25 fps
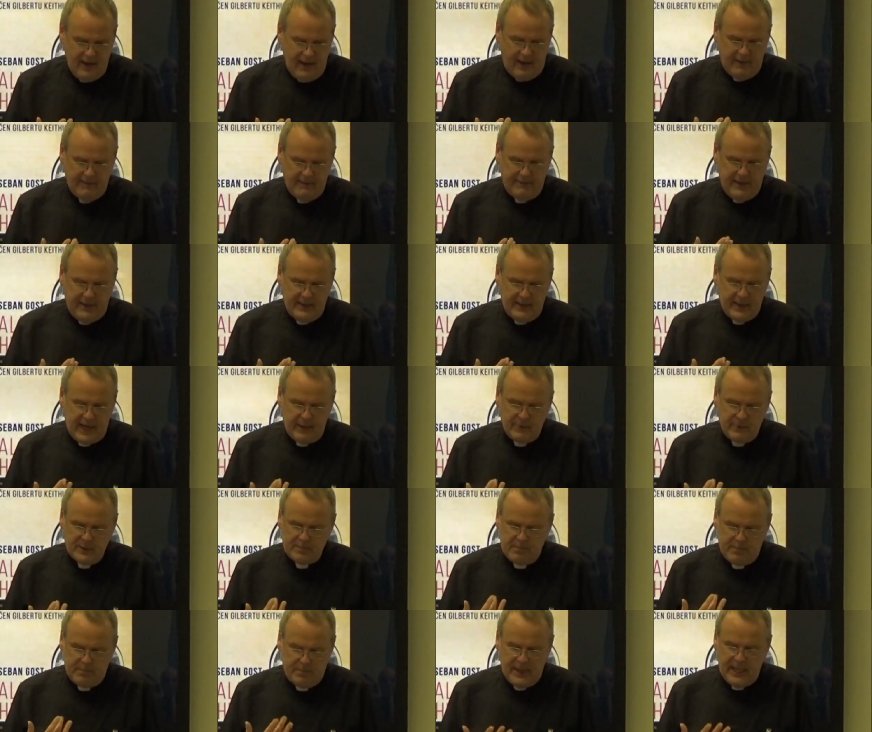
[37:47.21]
I felt that I
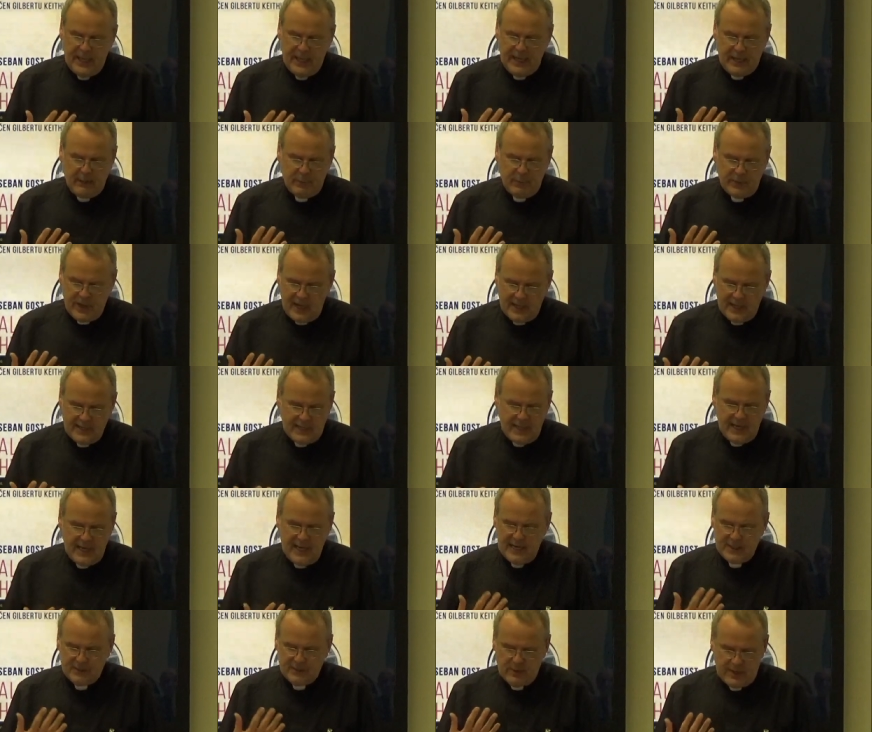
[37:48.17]
was burning with
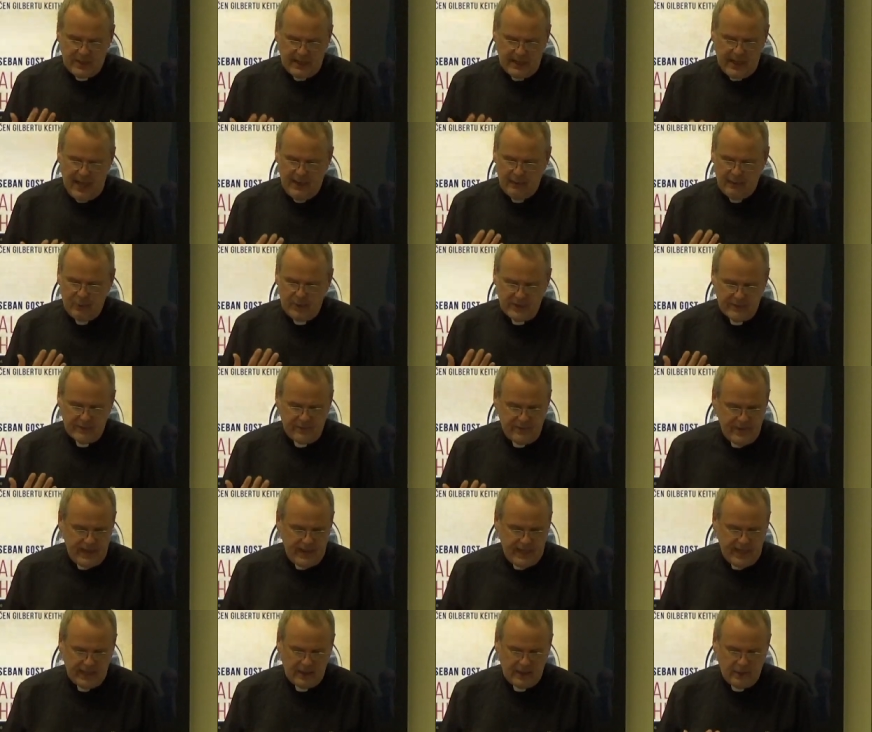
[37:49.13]
ideas, with life, with a
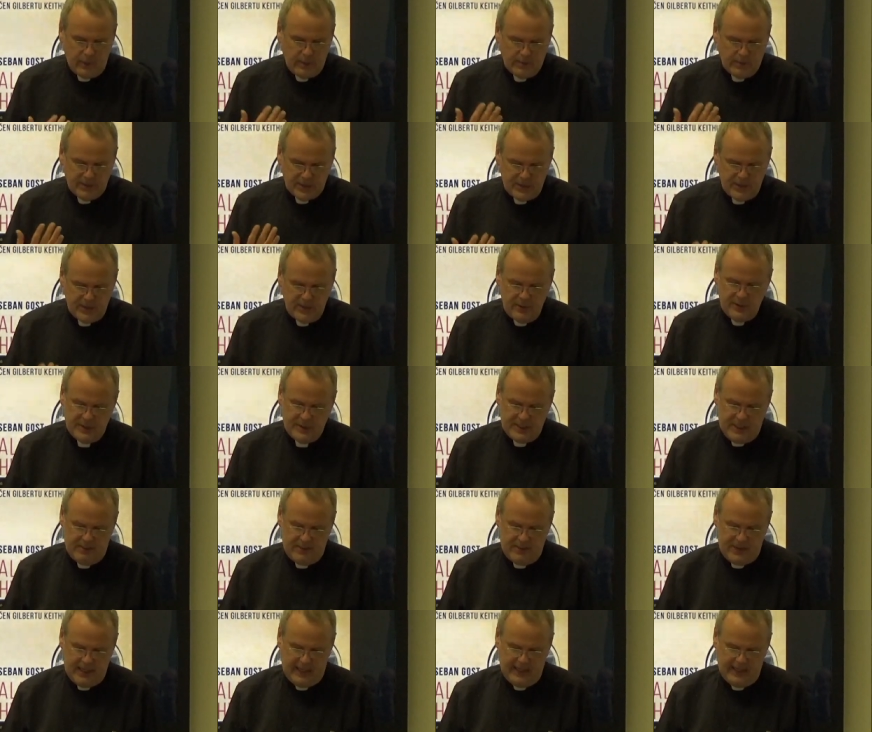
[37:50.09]
feeling that we must do
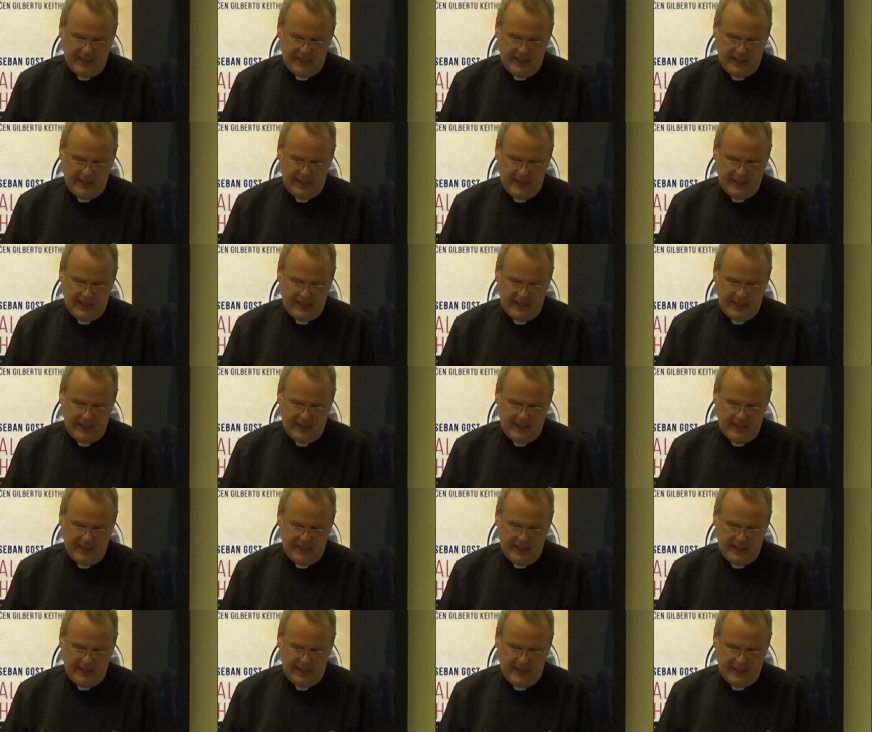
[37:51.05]
something.